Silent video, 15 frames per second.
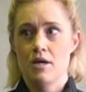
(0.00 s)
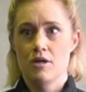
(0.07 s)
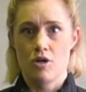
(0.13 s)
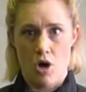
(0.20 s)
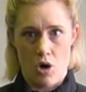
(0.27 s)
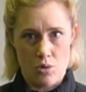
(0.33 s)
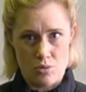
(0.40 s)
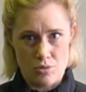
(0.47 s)

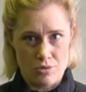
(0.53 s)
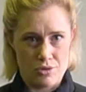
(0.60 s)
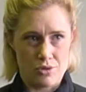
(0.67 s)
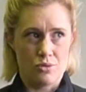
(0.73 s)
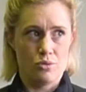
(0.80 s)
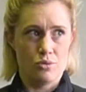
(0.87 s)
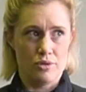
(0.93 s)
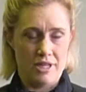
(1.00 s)
goals
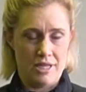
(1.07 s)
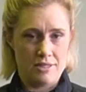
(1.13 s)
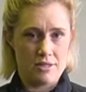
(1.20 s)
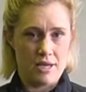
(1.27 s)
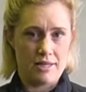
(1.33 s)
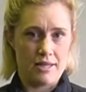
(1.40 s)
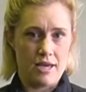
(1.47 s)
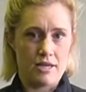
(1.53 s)
or things
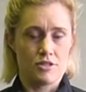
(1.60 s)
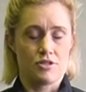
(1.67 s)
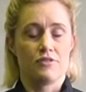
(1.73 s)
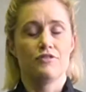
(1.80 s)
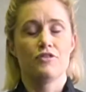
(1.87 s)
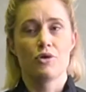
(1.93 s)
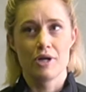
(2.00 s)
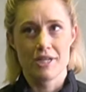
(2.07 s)
like that. So
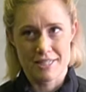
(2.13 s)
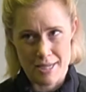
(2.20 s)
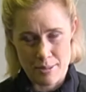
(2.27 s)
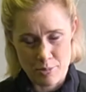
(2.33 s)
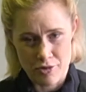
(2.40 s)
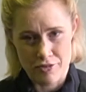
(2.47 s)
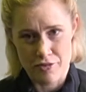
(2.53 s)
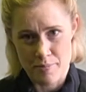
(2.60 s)
for
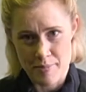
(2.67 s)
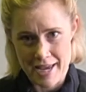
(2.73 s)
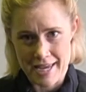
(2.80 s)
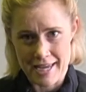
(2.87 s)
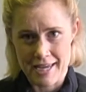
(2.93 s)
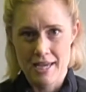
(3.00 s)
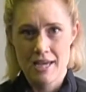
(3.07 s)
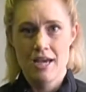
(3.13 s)
example, for
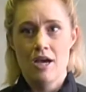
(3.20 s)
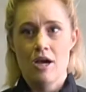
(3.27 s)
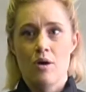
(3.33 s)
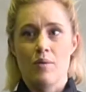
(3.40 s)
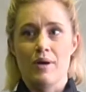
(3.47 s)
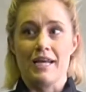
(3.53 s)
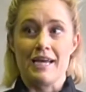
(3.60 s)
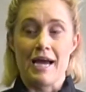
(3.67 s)
me,
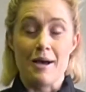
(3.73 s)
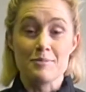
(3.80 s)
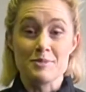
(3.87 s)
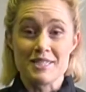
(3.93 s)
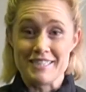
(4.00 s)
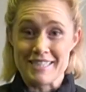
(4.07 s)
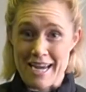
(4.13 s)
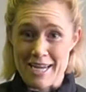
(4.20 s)
when it
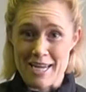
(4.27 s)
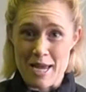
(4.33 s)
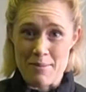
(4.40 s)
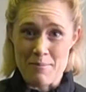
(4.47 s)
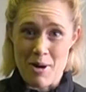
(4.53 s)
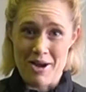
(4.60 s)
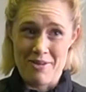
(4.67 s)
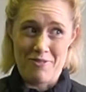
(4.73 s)
comes to taking
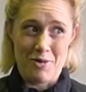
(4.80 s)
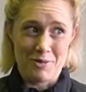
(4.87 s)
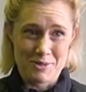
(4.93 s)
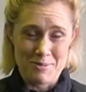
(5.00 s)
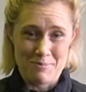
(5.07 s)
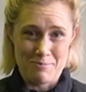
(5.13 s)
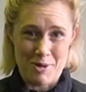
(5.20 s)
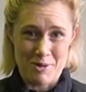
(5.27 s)
my
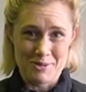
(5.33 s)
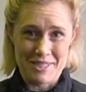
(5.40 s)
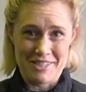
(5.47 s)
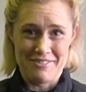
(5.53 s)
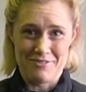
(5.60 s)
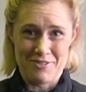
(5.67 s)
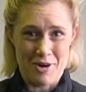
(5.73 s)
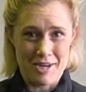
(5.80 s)

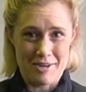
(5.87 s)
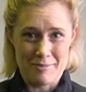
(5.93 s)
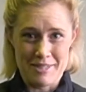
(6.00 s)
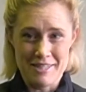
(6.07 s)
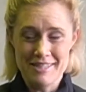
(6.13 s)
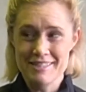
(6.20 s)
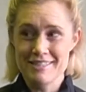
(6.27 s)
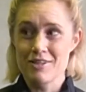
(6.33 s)

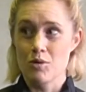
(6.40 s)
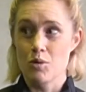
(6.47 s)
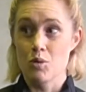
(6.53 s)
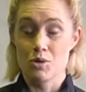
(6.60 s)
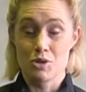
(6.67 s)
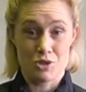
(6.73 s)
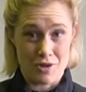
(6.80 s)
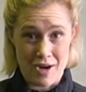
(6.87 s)
multivitamins
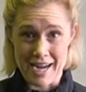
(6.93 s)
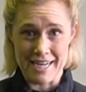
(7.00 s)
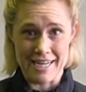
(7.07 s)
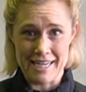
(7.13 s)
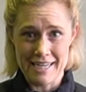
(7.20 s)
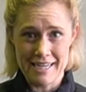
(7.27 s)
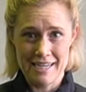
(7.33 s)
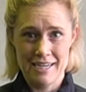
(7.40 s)
or
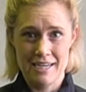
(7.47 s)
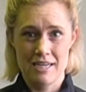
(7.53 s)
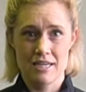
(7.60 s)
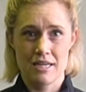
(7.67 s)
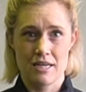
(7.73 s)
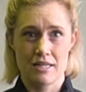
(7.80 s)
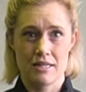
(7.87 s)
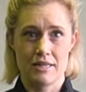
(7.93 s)
training,
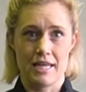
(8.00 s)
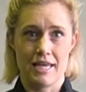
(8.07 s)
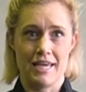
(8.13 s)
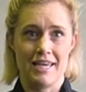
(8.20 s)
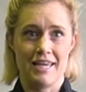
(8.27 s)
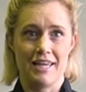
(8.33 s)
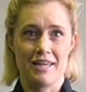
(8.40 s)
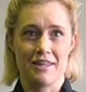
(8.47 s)

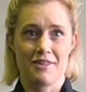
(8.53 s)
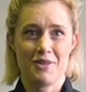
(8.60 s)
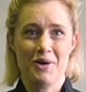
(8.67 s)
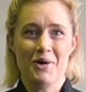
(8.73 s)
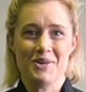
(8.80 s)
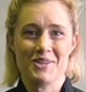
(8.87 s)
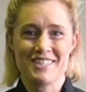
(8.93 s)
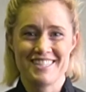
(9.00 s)
the
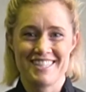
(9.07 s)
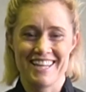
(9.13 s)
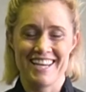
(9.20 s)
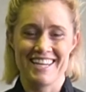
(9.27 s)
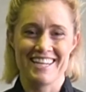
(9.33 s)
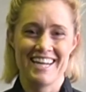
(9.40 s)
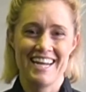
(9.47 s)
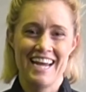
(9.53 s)
thoughts that